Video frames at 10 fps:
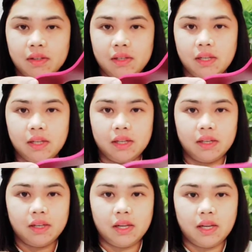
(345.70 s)
yeah
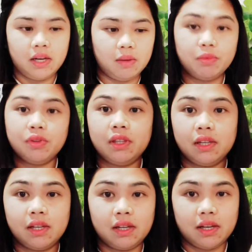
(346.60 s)
and I'll put
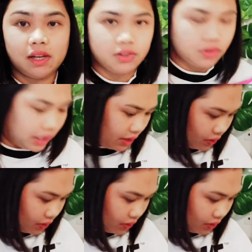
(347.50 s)
the hair dryer